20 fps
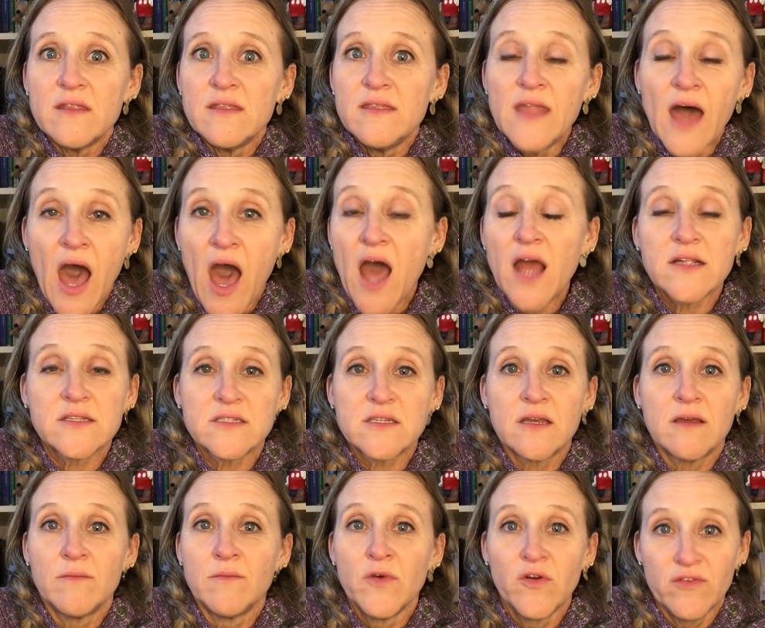
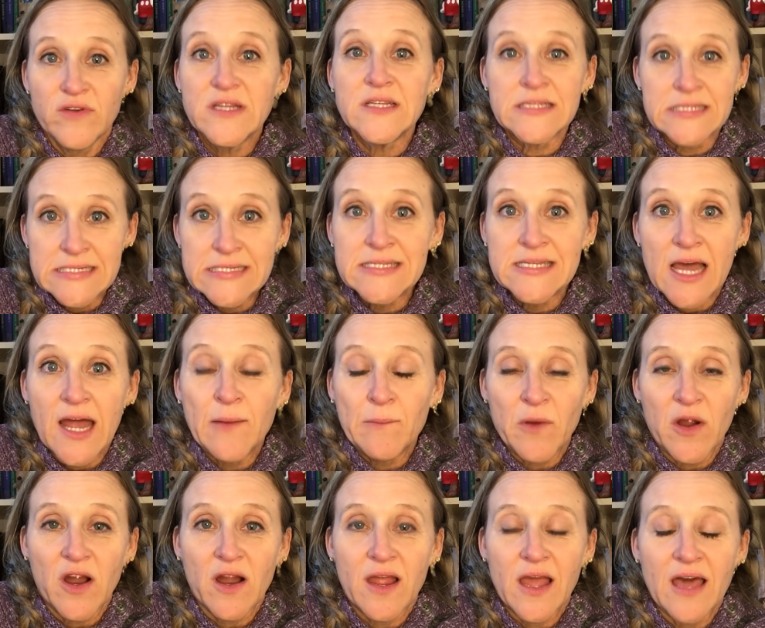not moving to
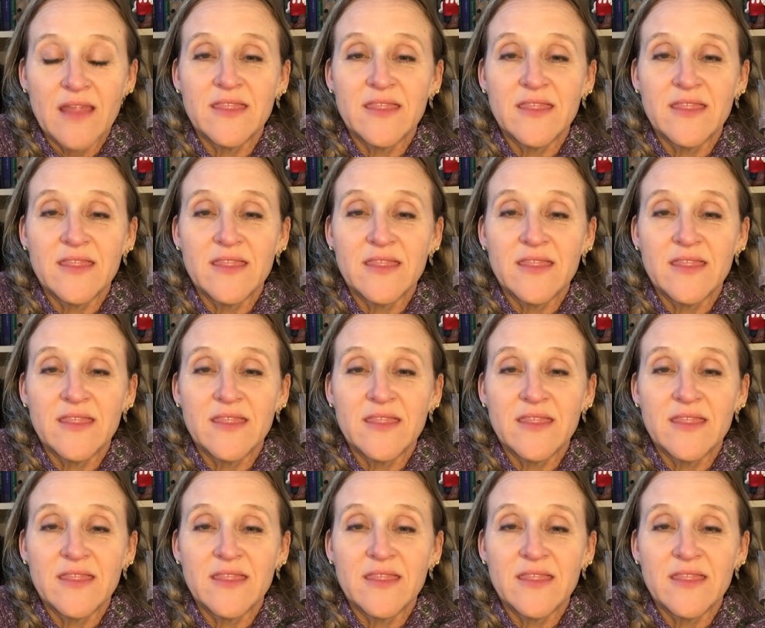Denmark